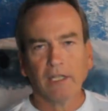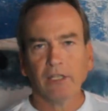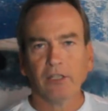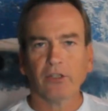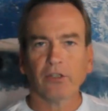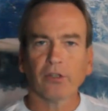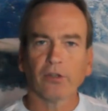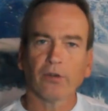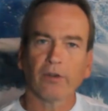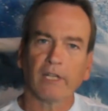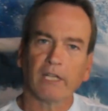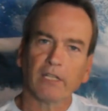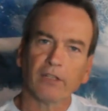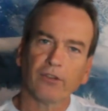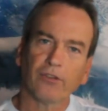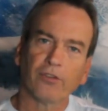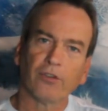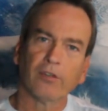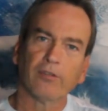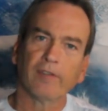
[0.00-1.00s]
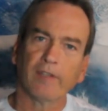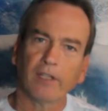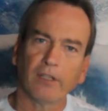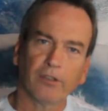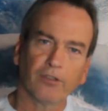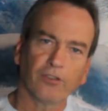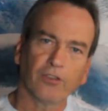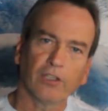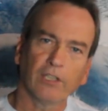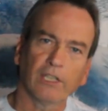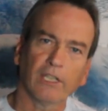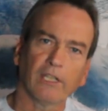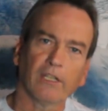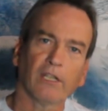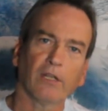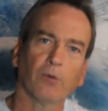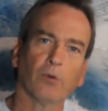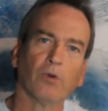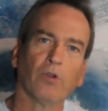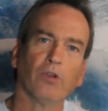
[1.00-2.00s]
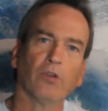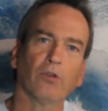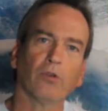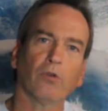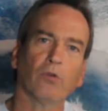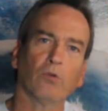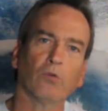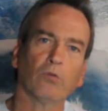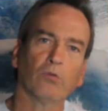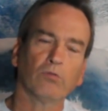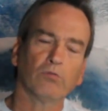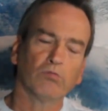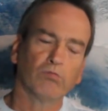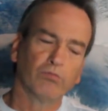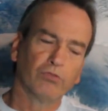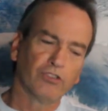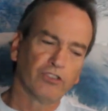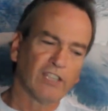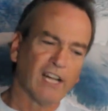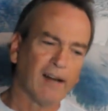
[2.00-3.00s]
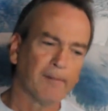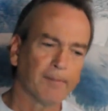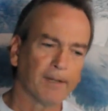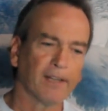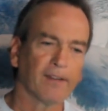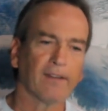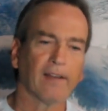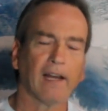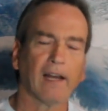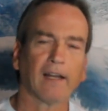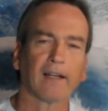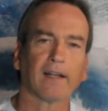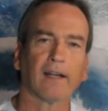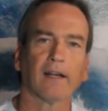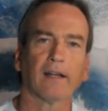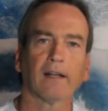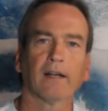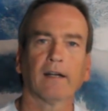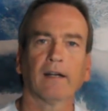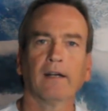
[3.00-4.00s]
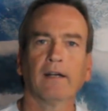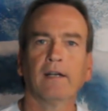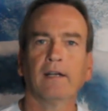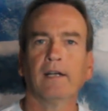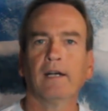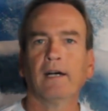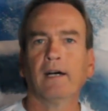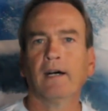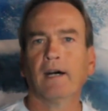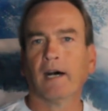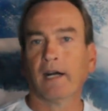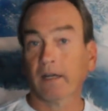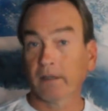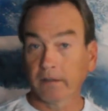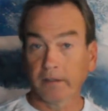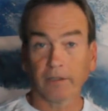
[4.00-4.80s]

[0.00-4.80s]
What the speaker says: They conserve energy, and they will stop an attack on a